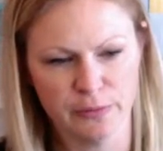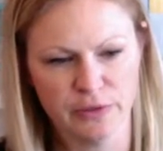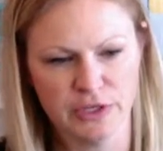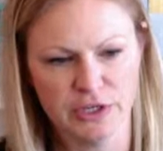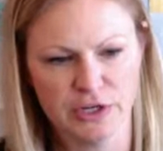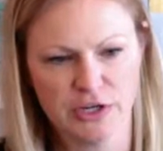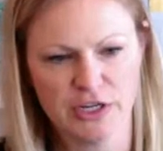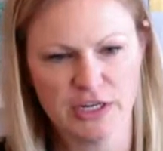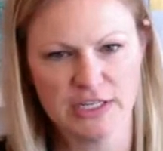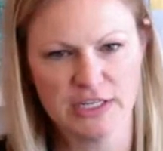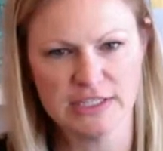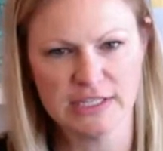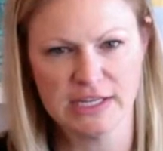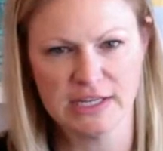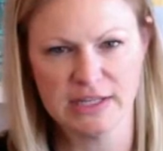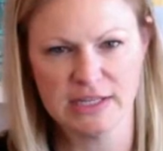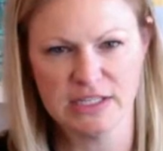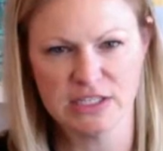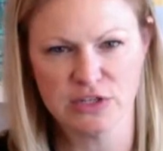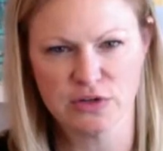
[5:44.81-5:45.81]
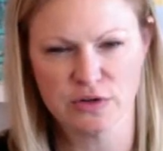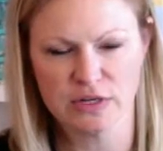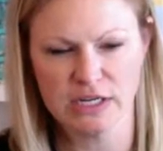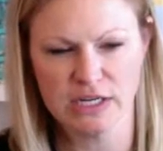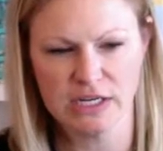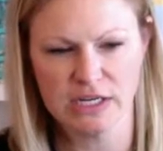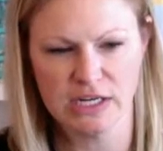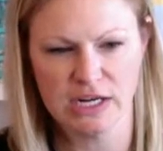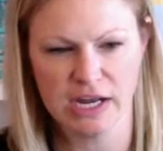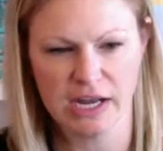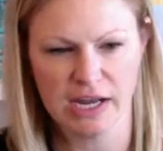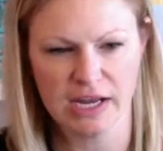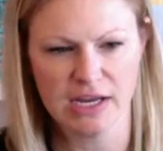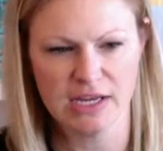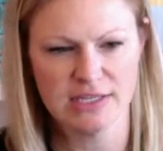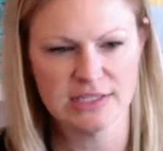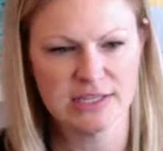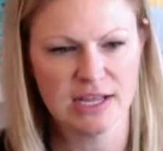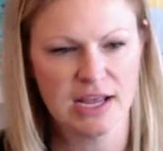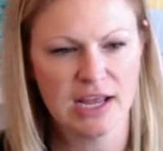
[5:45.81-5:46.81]
you're gonna see these green
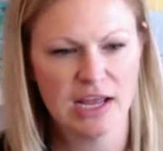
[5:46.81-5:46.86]
guys.